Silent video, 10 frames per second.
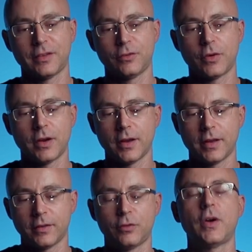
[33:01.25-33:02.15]
I
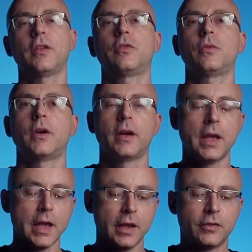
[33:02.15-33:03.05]
try to
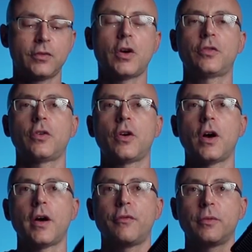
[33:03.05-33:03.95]
start your
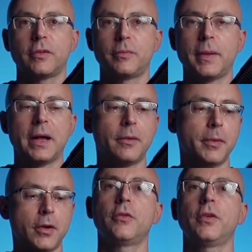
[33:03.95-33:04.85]
car from this battery,
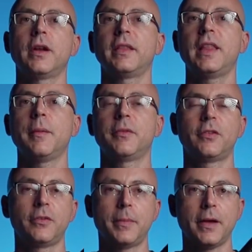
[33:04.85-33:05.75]
because you're gonna
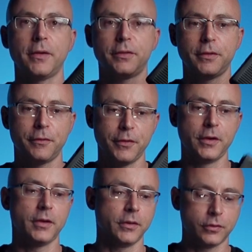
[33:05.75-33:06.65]
damage this battery severely.